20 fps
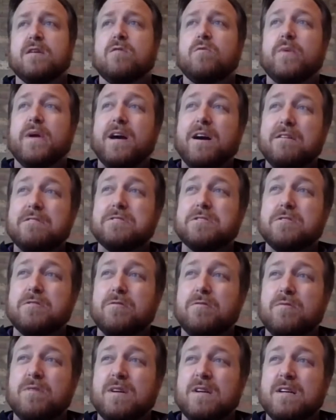We
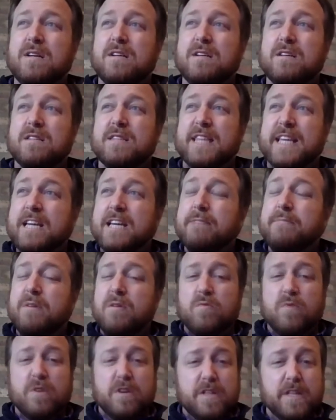also think it'd be
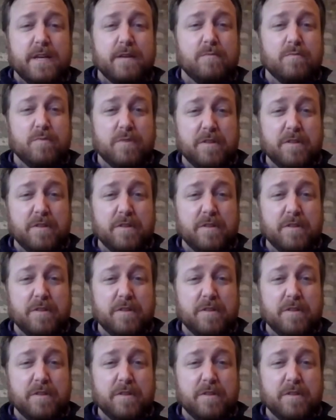really